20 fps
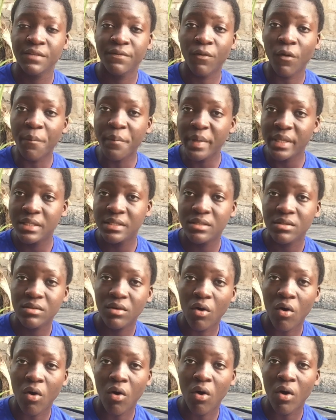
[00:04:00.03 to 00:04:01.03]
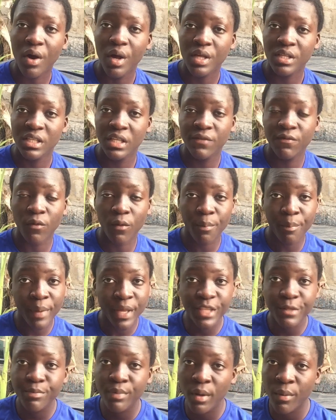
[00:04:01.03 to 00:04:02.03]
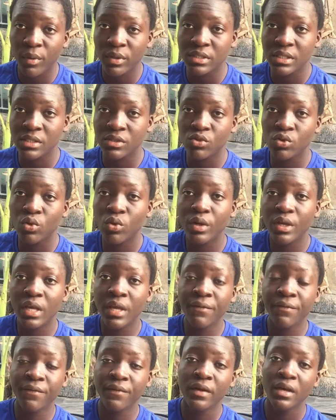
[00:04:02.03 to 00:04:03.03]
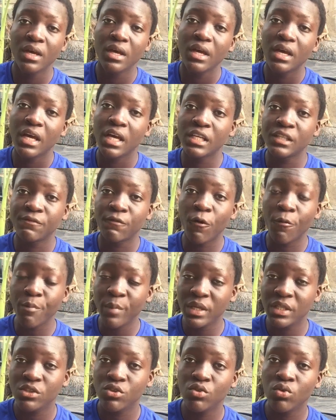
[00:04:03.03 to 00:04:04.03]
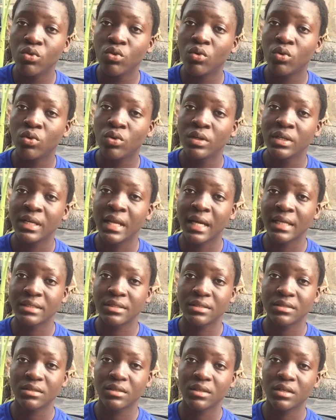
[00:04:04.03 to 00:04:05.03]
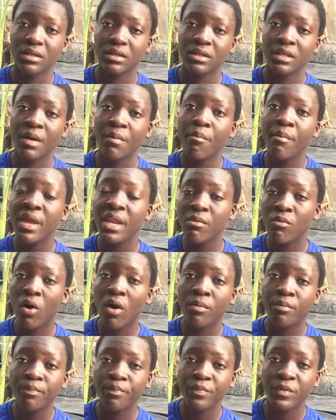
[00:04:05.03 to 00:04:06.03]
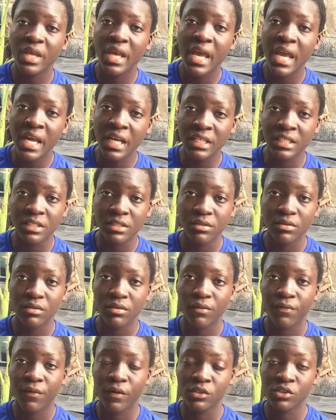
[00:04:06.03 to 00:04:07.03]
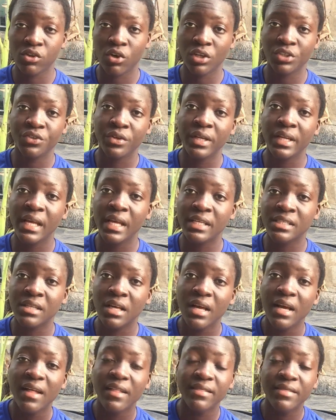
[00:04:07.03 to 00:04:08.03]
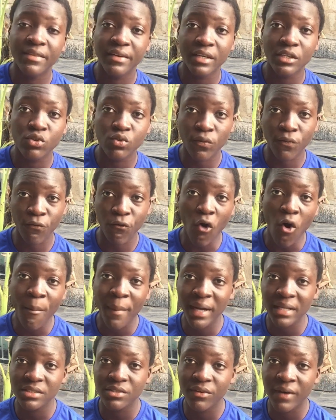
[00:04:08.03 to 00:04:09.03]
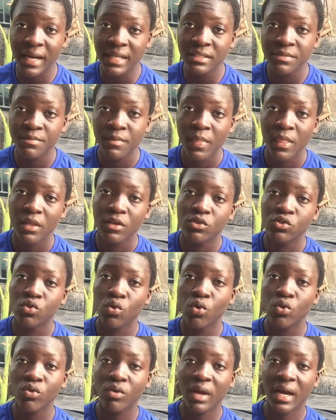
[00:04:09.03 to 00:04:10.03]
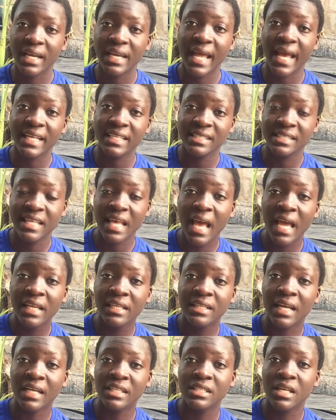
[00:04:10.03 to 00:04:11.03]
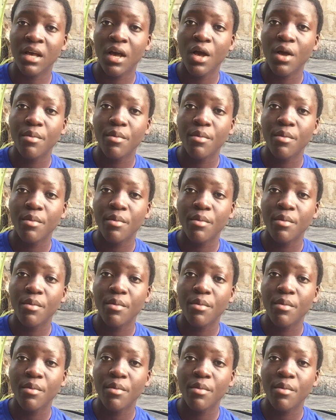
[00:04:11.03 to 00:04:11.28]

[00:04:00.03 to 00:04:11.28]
it for meat or is it for pet purposes? So if it's for meat, you know that the minimum age for slaughtering is 3 to 4 months, right? So you can extend that